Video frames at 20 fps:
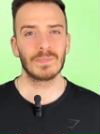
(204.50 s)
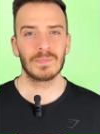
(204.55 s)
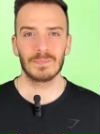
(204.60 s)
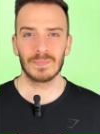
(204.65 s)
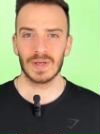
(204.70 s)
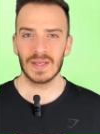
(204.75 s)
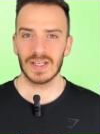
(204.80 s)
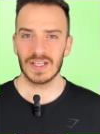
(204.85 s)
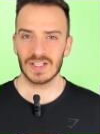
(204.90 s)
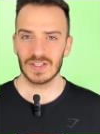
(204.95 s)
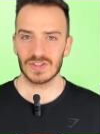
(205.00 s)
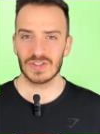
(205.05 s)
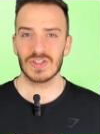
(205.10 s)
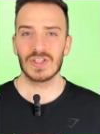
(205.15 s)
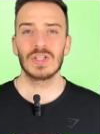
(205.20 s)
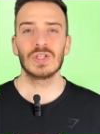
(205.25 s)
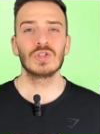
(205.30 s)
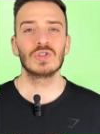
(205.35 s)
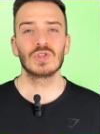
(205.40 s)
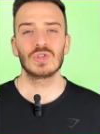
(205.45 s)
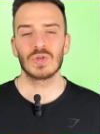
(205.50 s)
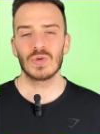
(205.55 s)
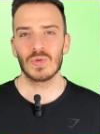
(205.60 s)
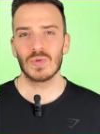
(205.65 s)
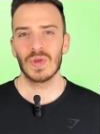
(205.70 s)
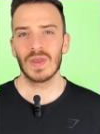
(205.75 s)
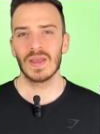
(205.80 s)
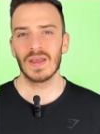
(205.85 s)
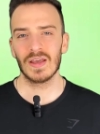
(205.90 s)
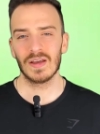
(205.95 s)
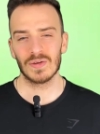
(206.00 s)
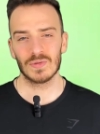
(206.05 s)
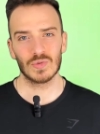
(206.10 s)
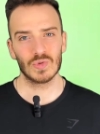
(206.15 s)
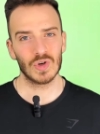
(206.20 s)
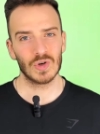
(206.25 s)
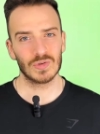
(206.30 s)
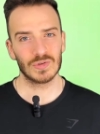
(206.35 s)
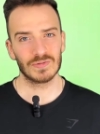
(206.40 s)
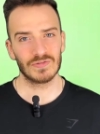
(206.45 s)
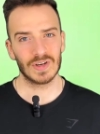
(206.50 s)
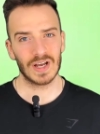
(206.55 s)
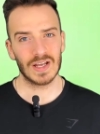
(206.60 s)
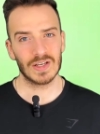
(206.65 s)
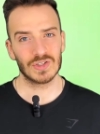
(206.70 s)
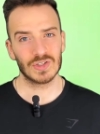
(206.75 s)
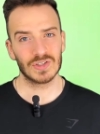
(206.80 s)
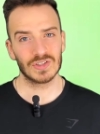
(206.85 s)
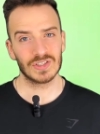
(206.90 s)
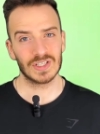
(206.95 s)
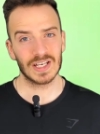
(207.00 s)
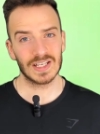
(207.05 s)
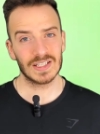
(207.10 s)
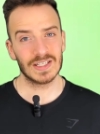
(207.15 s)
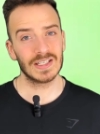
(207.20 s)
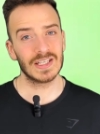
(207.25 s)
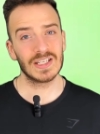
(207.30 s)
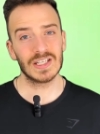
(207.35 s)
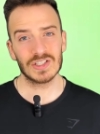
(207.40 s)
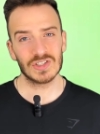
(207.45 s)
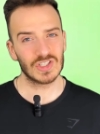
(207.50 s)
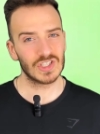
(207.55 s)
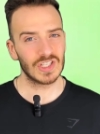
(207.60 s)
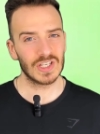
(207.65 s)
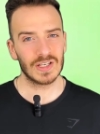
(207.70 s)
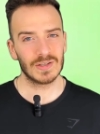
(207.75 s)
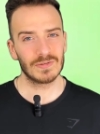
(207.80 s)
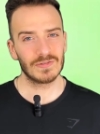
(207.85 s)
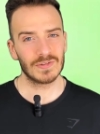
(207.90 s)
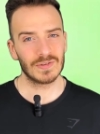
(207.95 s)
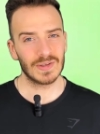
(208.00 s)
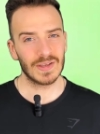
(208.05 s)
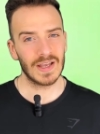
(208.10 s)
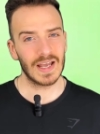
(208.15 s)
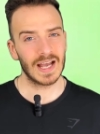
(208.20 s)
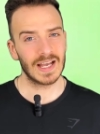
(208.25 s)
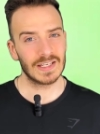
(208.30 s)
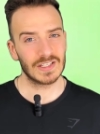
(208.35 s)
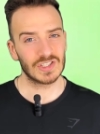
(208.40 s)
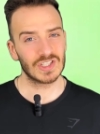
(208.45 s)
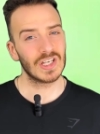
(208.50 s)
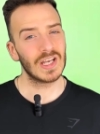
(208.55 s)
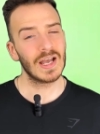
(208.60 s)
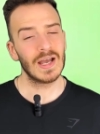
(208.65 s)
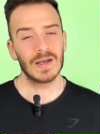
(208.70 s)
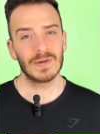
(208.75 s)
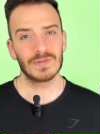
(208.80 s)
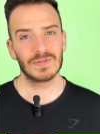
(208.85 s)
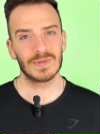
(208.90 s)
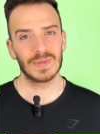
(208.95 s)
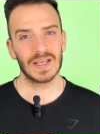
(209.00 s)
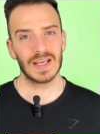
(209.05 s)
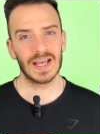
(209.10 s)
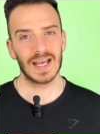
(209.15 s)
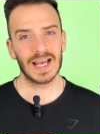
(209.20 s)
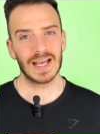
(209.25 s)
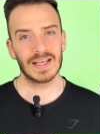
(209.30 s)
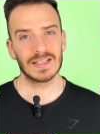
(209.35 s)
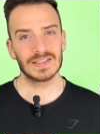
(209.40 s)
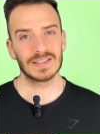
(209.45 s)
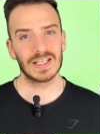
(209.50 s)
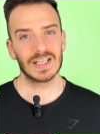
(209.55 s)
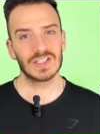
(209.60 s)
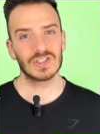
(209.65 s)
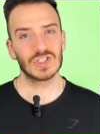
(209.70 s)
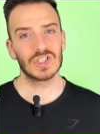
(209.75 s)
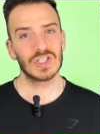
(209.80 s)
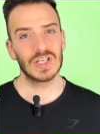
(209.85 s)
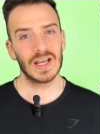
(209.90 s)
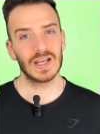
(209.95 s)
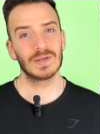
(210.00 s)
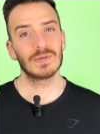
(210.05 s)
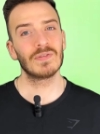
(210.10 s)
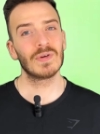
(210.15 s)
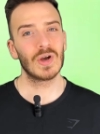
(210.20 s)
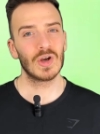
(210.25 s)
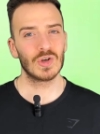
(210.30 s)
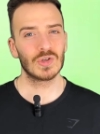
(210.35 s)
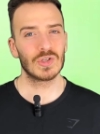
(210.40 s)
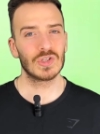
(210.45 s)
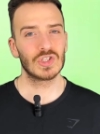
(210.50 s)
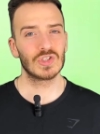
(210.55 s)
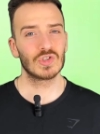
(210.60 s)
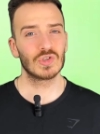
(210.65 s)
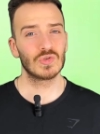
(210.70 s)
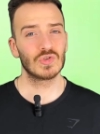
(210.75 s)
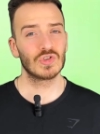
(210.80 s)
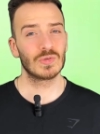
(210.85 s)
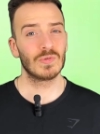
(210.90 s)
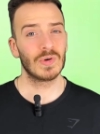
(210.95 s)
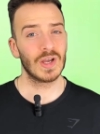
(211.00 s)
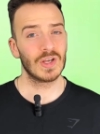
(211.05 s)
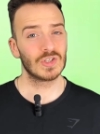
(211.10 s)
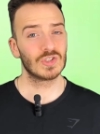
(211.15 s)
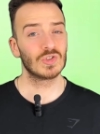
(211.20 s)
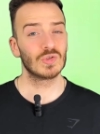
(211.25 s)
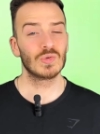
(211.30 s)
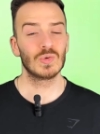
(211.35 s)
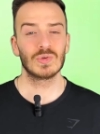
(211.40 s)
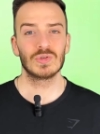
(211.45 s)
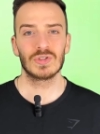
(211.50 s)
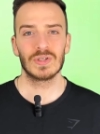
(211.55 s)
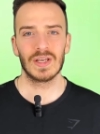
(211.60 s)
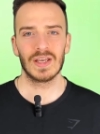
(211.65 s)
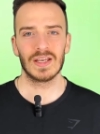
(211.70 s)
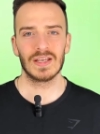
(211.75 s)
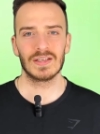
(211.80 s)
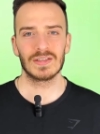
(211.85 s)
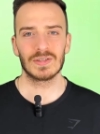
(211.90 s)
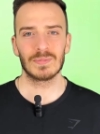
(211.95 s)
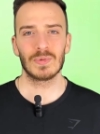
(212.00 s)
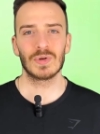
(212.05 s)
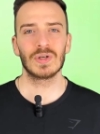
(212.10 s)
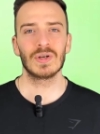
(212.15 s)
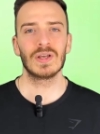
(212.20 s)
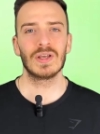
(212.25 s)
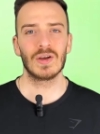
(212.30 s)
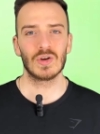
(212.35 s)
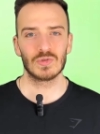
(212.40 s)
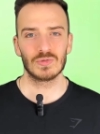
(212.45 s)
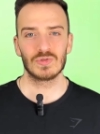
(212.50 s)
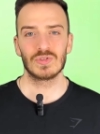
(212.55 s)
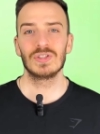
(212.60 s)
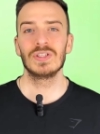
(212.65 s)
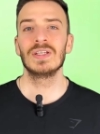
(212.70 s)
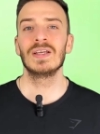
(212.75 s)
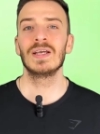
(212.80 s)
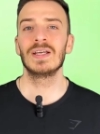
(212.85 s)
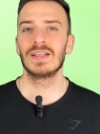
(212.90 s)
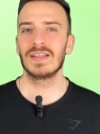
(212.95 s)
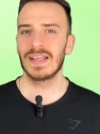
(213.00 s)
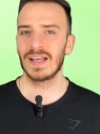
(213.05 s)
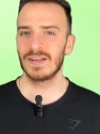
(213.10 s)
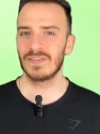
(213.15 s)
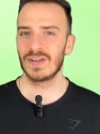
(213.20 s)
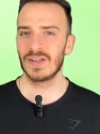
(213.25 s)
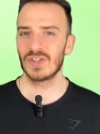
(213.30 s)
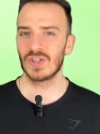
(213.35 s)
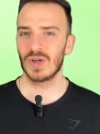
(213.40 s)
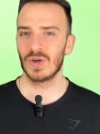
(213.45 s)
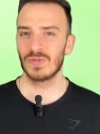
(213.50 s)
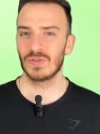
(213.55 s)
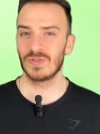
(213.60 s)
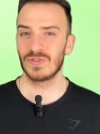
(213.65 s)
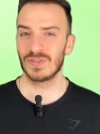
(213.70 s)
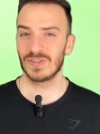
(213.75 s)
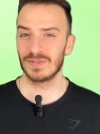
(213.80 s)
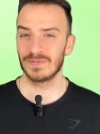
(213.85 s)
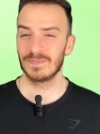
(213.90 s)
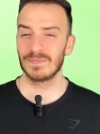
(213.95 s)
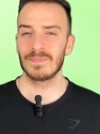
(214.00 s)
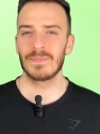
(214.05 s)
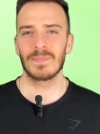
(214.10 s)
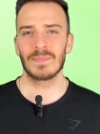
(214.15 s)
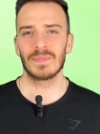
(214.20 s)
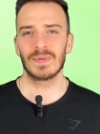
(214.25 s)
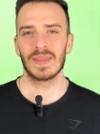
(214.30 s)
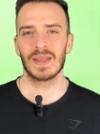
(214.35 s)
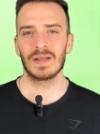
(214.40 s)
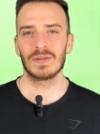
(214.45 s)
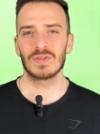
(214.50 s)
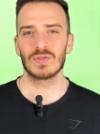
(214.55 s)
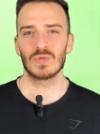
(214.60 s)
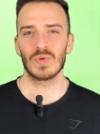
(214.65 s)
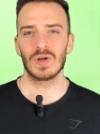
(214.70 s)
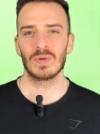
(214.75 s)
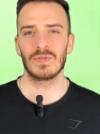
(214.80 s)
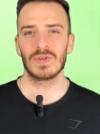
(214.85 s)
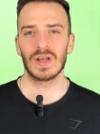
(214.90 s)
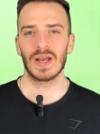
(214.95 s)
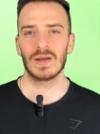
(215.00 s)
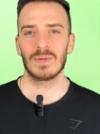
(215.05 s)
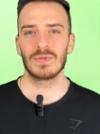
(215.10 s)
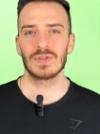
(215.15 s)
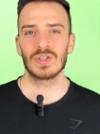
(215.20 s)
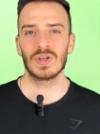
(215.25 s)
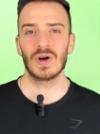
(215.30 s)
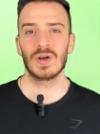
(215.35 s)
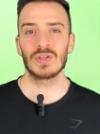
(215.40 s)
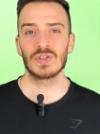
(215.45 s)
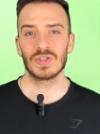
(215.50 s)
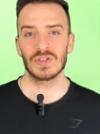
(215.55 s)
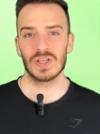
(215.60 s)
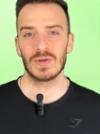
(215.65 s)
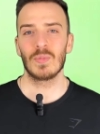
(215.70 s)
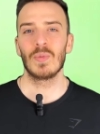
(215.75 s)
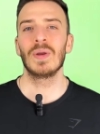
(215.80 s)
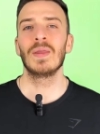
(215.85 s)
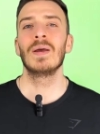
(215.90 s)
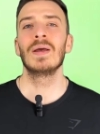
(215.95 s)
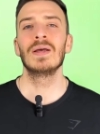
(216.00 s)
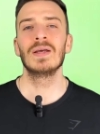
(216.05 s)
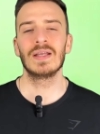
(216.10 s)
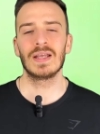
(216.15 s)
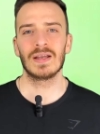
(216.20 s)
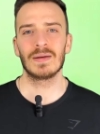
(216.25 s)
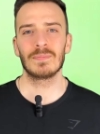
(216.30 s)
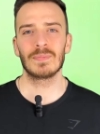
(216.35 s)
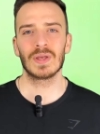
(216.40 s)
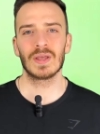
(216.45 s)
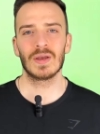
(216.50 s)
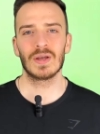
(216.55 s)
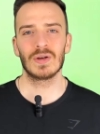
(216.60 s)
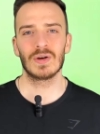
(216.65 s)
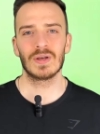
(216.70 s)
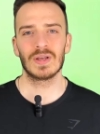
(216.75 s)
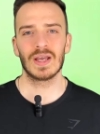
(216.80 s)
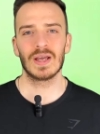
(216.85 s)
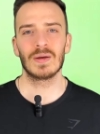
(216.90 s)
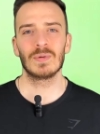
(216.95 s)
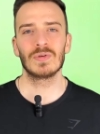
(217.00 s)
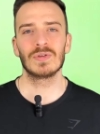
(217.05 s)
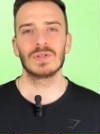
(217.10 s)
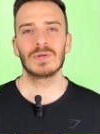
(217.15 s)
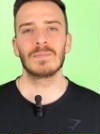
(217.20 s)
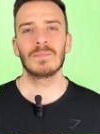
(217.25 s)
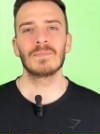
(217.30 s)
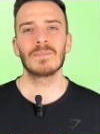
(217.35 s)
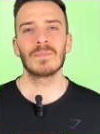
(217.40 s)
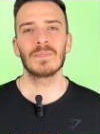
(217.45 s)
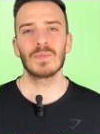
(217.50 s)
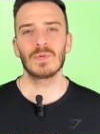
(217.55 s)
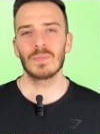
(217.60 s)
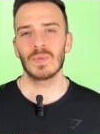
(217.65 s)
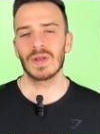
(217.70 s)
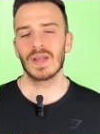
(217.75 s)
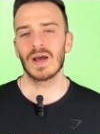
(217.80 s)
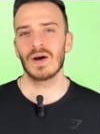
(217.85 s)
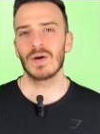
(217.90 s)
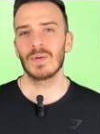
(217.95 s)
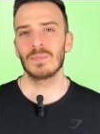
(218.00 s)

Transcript: But here's the issue growth factors like EGF, IGF, and TGF are huge molecules, typically over 6,000 Daltons. That's 12 times larger than what the skin barrier allows. Without